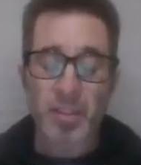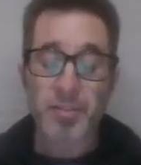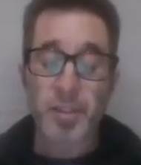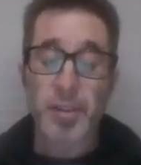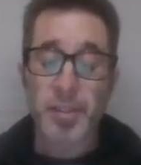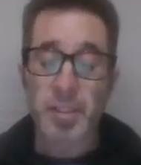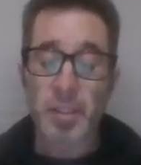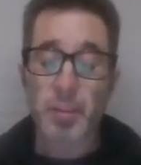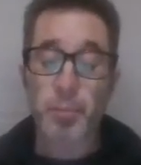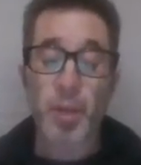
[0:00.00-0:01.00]
videos
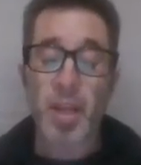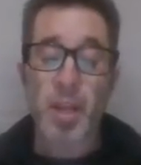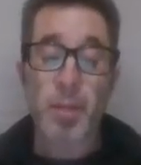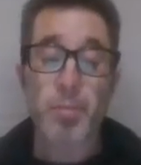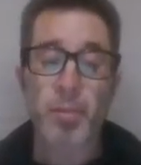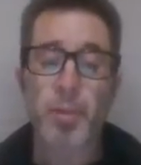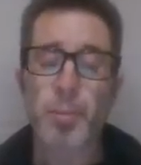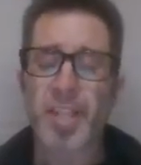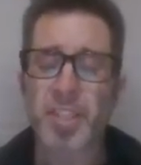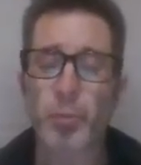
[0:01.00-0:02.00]
over the
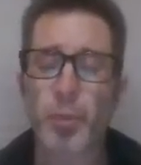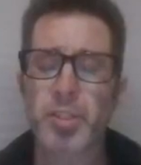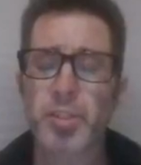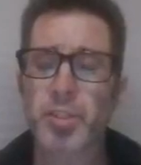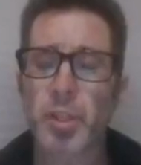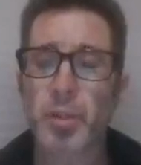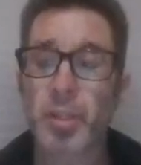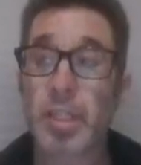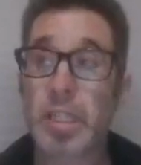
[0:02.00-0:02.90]
past couple weeks or so,